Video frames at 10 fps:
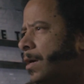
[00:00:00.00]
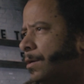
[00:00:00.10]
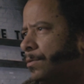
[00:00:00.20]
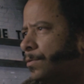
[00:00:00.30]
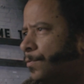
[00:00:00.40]

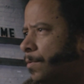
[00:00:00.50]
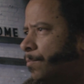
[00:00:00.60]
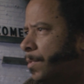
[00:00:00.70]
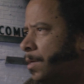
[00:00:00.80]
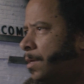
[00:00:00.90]
Eggers from
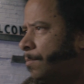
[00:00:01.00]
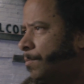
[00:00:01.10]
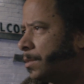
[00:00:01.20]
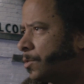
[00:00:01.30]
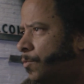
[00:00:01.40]

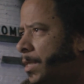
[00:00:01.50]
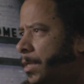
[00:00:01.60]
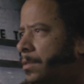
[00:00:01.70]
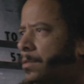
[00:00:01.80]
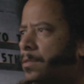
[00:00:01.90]

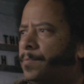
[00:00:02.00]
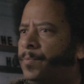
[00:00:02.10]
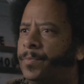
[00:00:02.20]
McSweeney's,